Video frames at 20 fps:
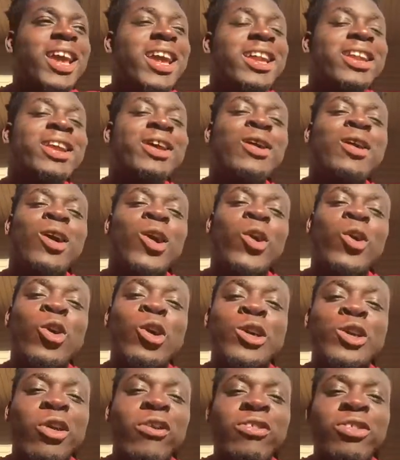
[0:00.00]
and Derrick
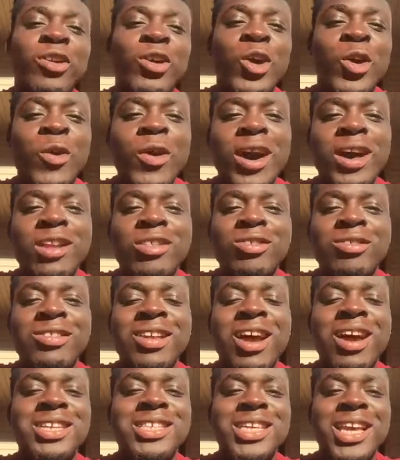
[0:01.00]
Rose used to go at it
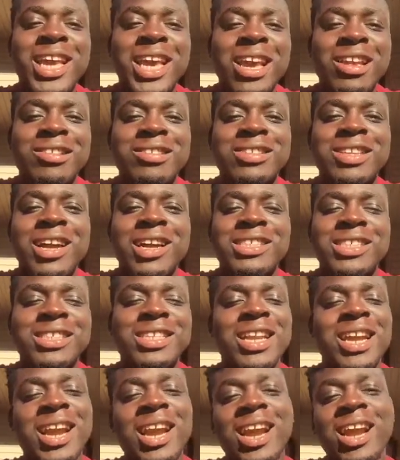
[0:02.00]
2008,
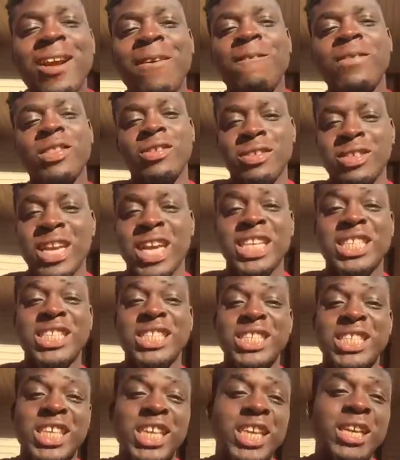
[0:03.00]
2009,
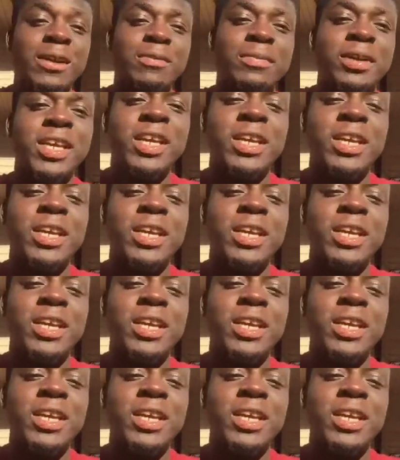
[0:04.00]
2010,